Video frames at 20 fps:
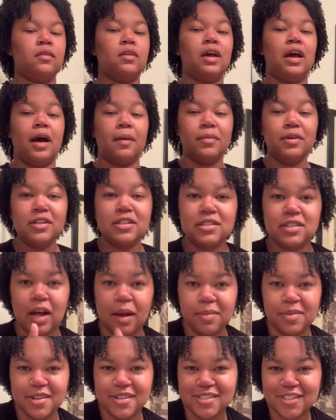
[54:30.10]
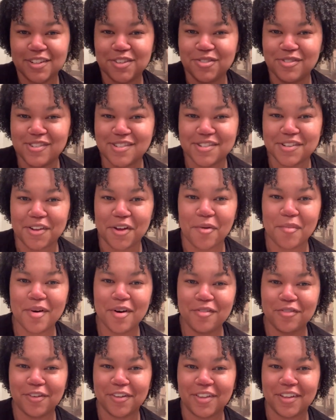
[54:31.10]
I'm gonna stop this and do a slow-mo
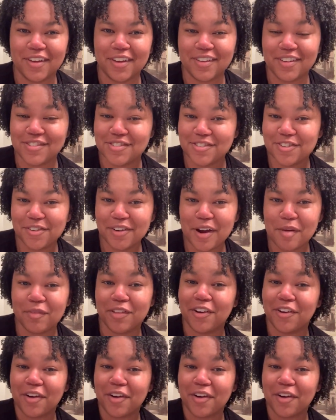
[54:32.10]
for the Instagram and then I'll